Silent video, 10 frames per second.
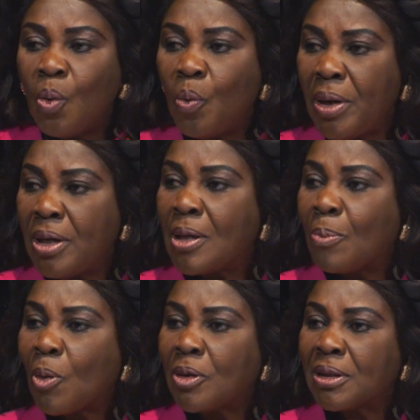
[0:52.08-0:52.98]
We, the
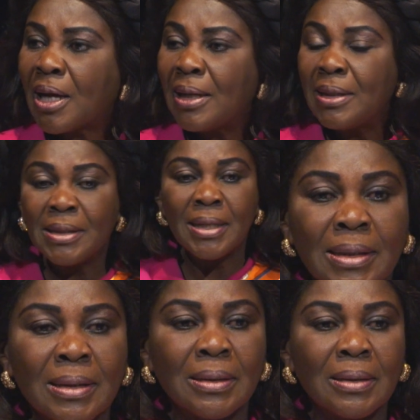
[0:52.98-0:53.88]
political
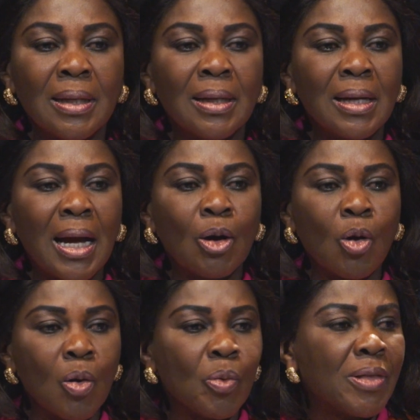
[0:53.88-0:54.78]
leaders,
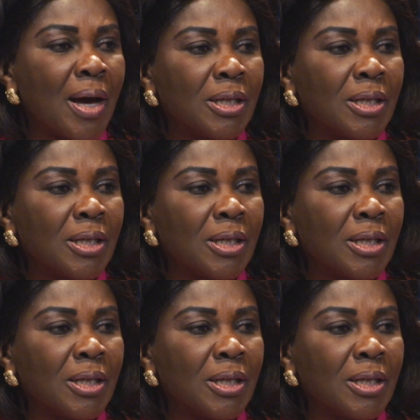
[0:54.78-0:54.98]
along with our